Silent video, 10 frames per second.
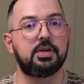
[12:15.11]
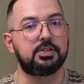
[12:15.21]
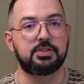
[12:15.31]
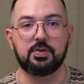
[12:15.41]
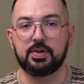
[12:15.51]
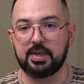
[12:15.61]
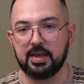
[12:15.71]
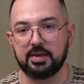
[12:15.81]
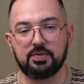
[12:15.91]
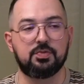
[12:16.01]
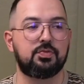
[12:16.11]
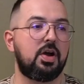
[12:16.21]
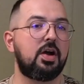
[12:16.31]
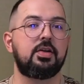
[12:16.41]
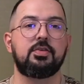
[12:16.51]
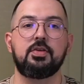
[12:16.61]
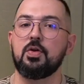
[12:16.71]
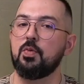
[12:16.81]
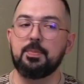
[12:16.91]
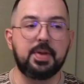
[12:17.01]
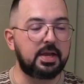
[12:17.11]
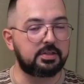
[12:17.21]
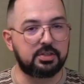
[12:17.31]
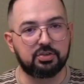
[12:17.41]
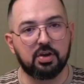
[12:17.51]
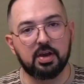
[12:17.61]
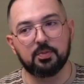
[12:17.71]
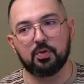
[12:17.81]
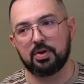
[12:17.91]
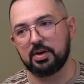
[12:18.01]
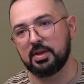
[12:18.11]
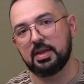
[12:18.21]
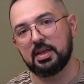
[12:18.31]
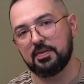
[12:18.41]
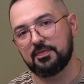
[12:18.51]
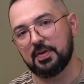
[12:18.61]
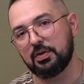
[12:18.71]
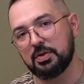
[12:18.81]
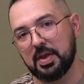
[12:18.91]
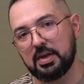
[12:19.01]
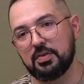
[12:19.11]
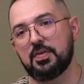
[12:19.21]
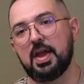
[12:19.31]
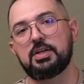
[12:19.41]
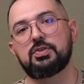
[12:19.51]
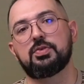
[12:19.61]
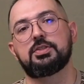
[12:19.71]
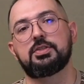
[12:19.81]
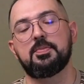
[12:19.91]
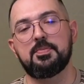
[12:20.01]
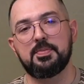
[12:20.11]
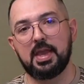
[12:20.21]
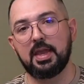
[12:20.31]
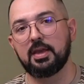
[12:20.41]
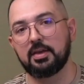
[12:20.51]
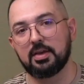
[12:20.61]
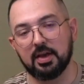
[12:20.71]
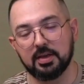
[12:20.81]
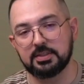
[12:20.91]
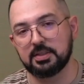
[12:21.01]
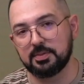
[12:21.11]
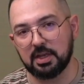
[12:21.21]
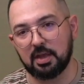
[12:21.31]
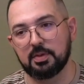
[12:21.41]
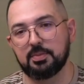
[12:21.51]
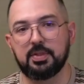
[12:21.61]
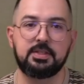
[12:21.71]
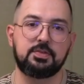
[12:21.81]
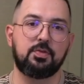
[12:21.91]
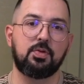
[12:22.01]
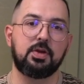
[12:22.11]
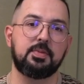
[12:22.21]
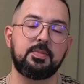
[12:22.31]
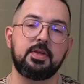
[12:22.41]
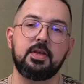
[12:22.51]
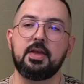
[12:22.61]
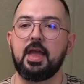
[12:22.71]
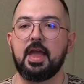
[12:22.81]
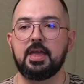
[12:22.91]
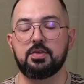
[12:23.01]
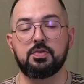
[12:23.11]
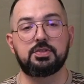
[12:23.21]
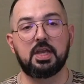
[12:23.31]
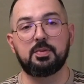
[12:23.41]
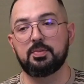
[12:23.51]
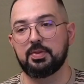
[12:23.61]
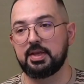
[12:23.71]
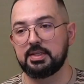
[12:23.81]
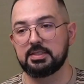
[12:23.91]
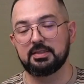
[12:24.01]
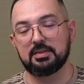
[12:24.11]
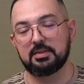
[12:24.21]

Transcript: So again, Ron went back to the drawing board. He found a manufacturer to make custom diamond plates for him. And those diamond plates,